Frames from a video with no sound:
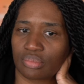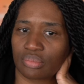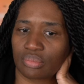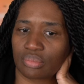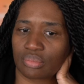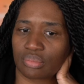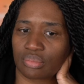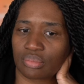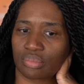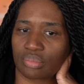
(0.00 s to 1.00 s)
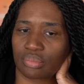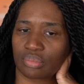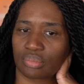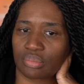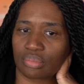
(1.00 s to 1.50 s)
Uh, I don't. I don't live
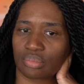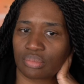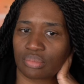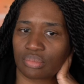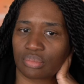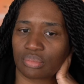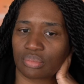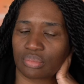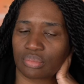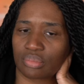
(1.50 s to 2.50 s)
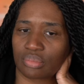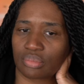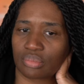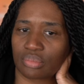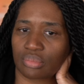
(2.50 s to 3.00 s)
there. I live. I
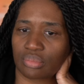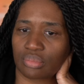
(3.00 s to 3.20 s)
live there.